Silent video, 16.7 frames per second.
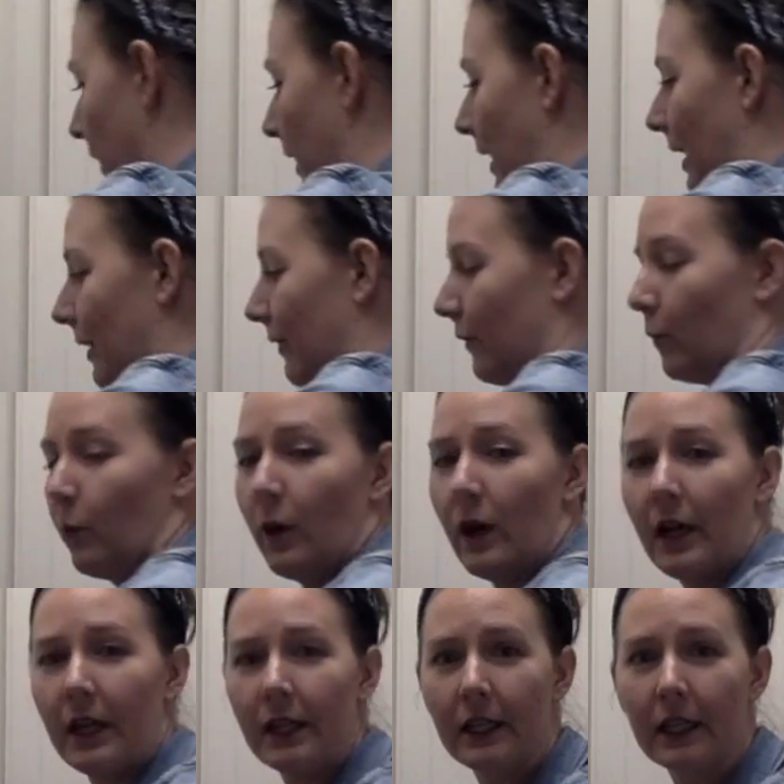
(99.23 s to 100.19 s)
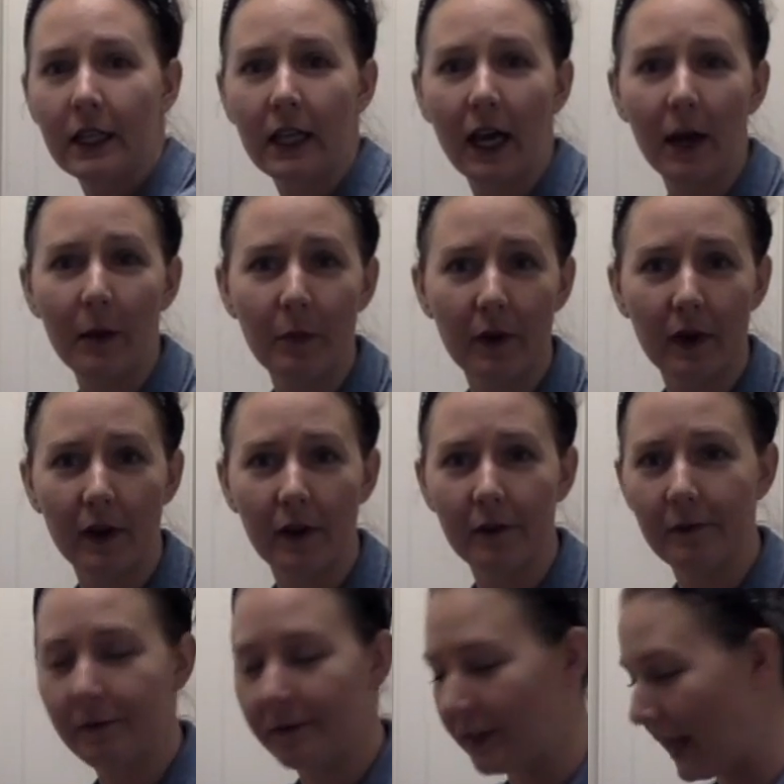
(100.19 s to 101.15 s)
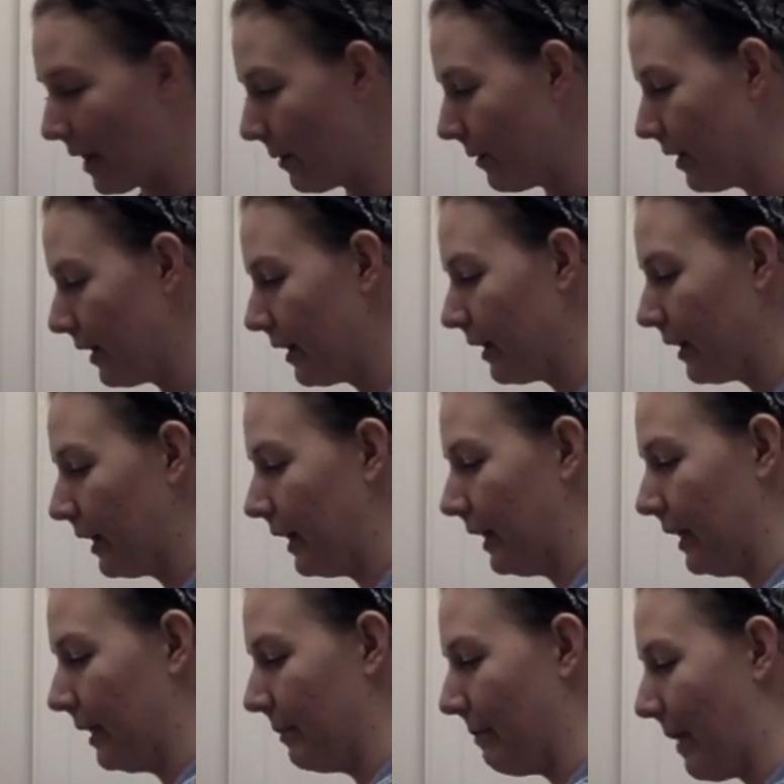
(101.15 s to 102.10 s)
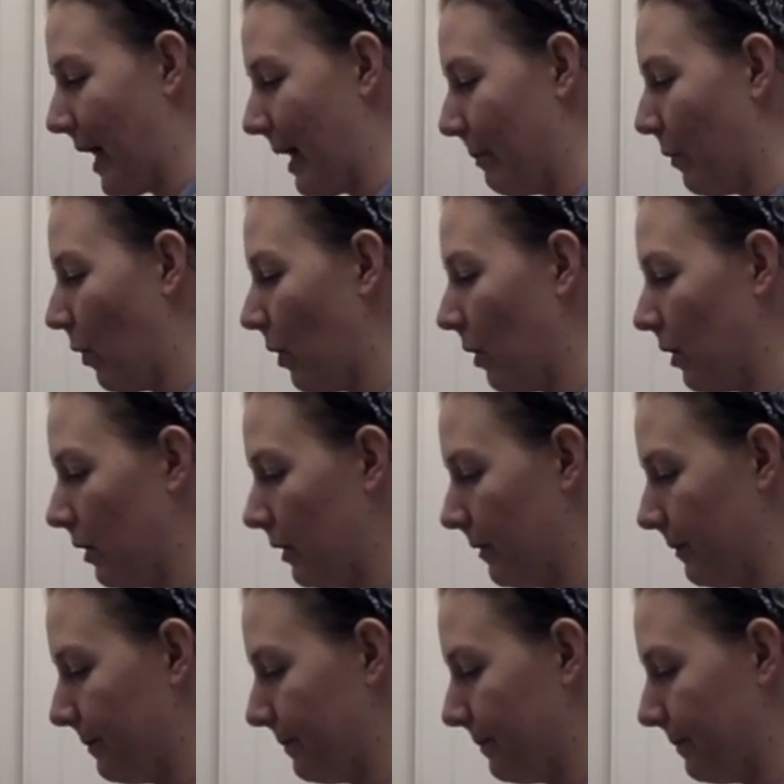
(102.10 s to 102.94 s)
I have 1 cup of flour in my bowl.